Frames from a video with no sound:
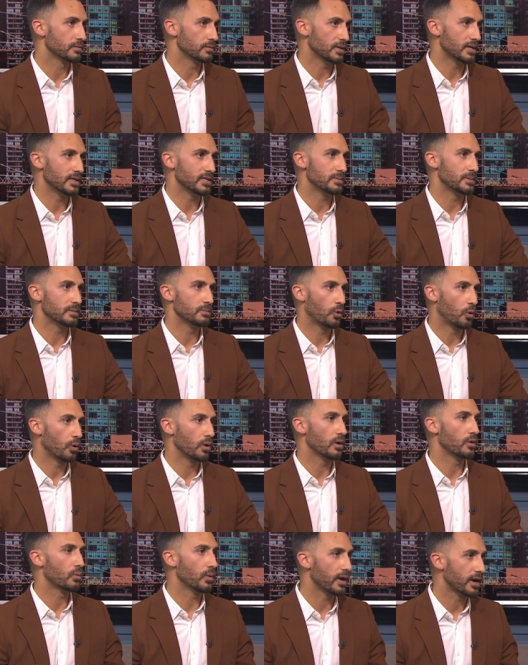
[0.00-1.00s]
They need to be more
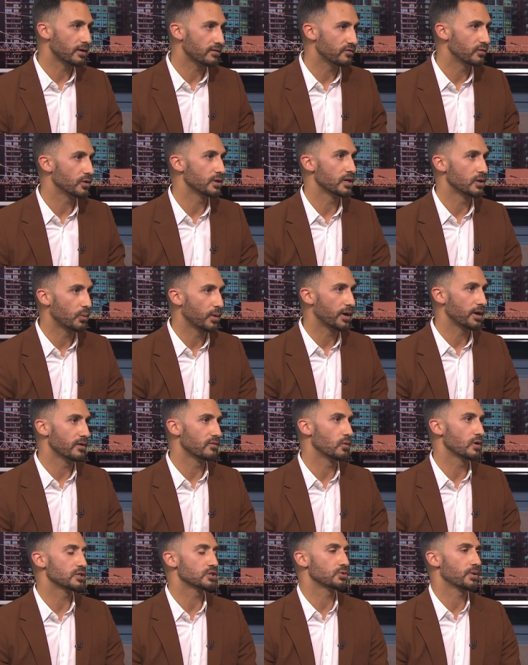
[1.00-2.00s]
aware, fully aware of
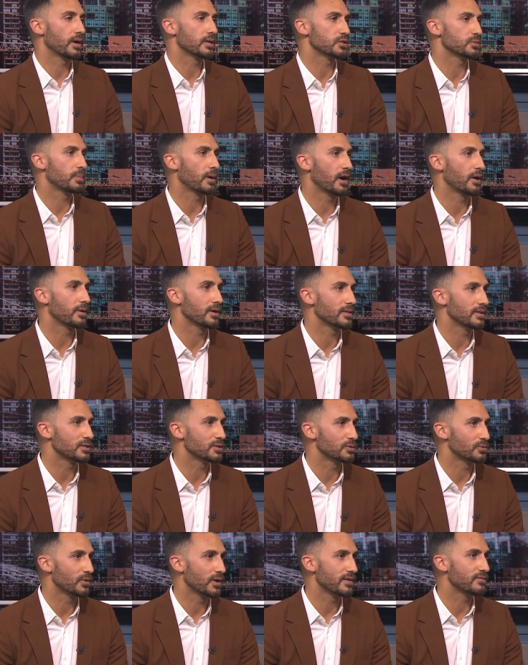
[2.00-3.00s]
what's transpiring in
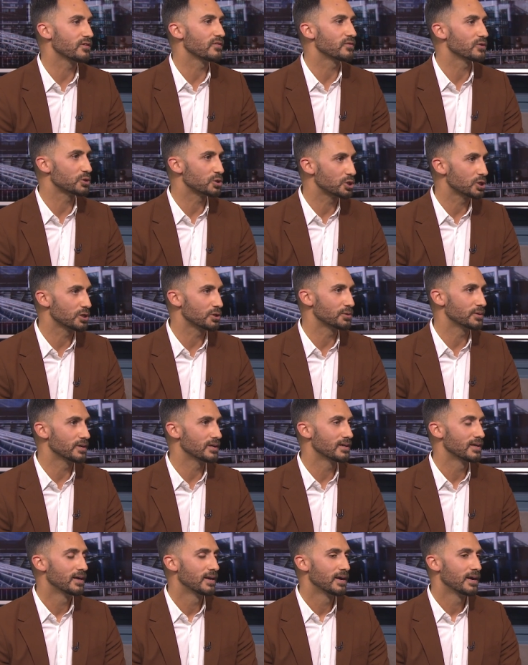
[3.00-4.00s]
the life of their
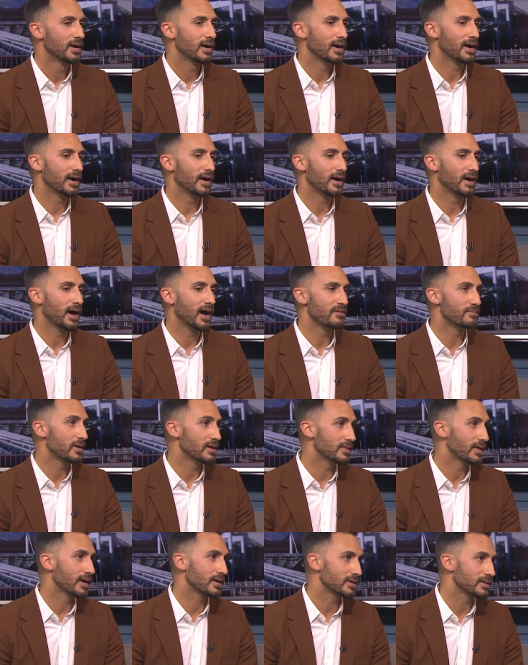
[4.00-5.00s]
children. Uh, I made
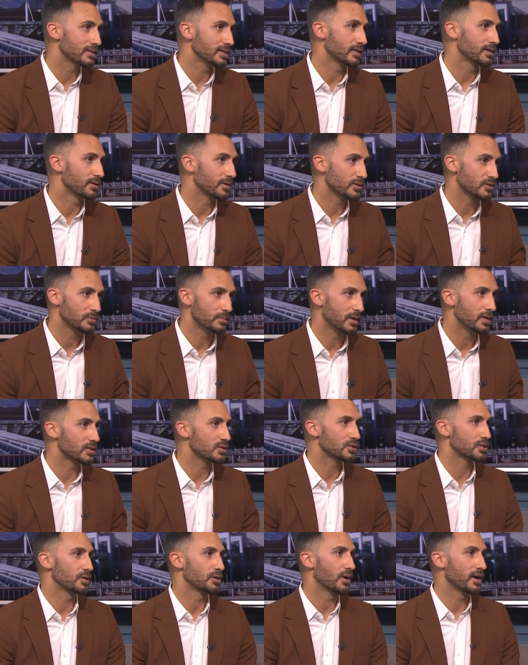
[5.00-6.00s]
that clear as
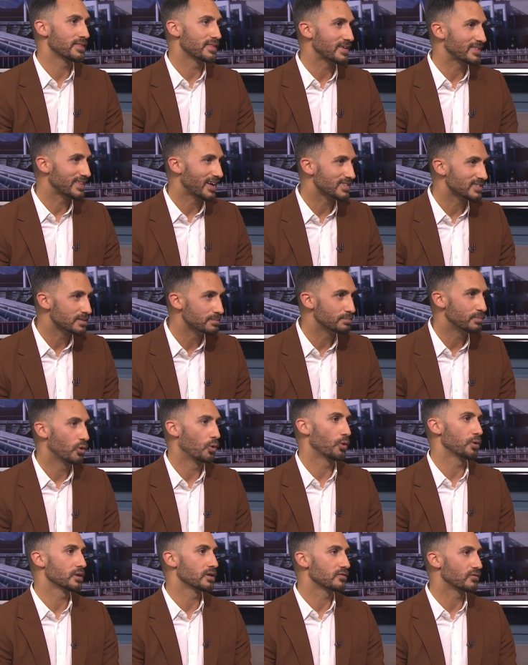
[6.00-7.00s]
minister. I think that's
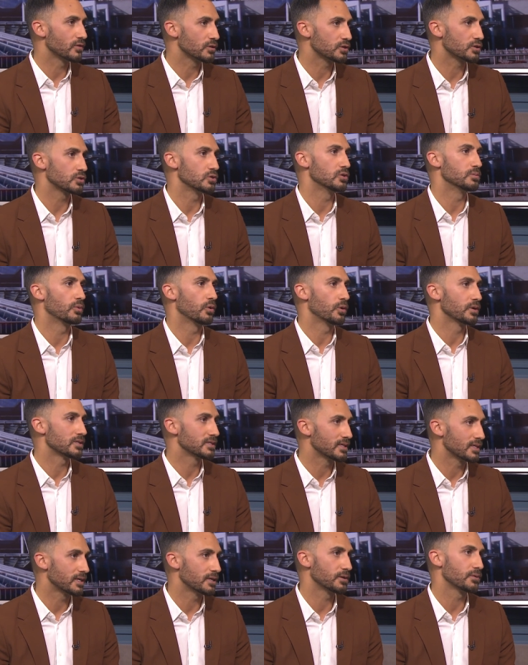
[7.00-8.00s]
important for school boards
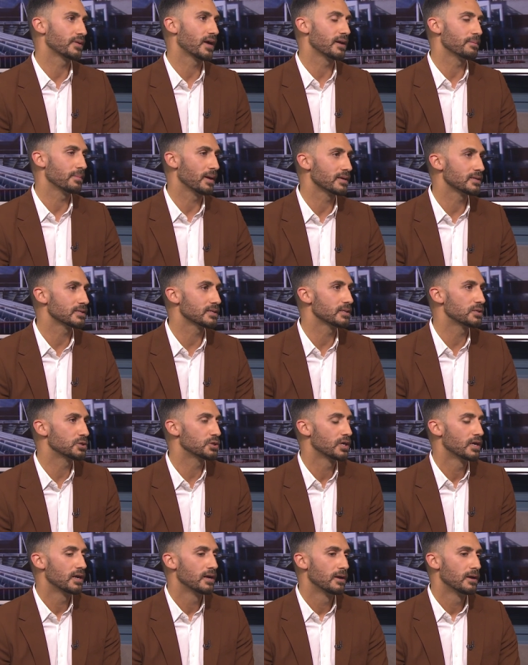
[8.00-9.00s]
to hear that message.